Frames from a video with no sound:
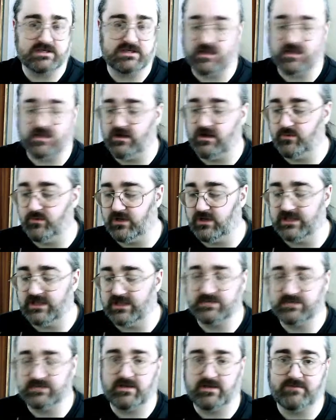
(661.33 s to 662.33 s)
I would like it
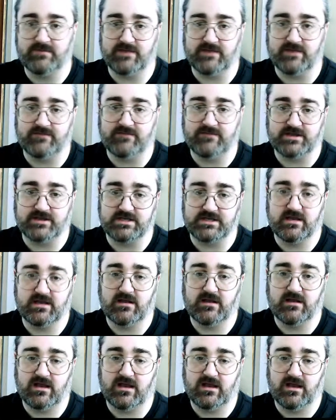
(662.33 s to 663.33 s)
to come down faster
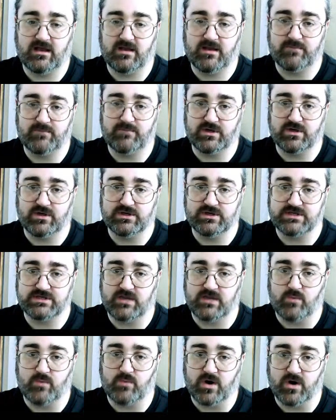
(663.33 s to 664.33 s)
because
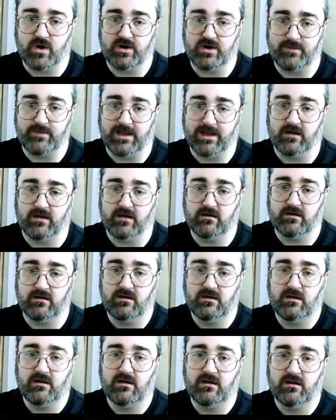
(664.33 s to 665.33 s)
I'm worried about
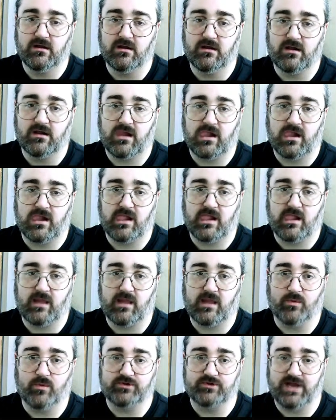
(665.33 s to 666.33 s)

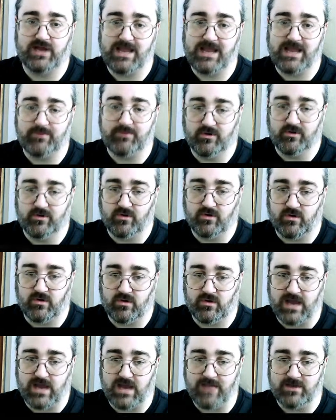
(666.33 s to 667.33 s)
what's going to happen,
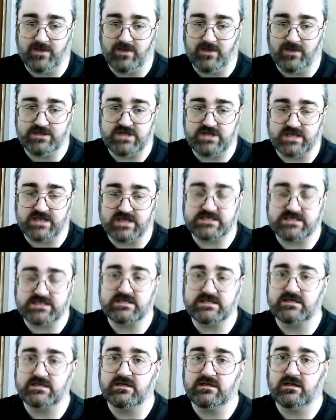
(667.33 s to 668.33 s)
or am I just,
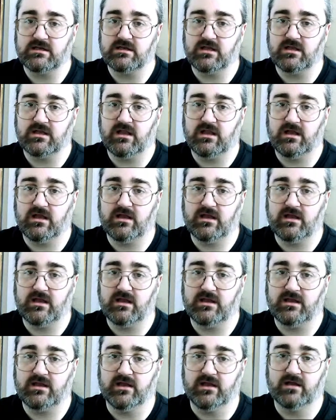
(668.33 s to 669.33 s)

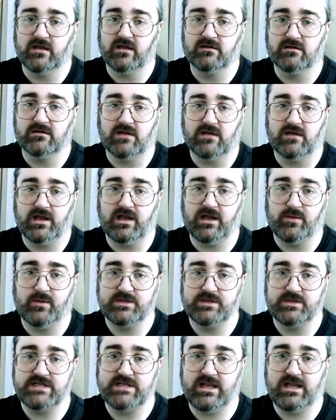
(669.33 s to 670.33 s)
you know, I don't want
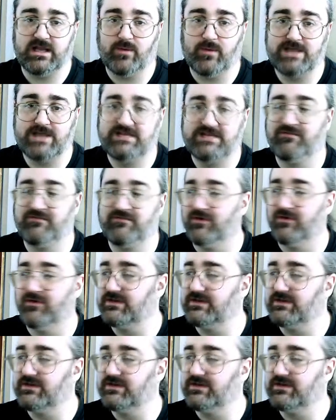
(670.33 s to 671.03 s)
to sit here waiting for it to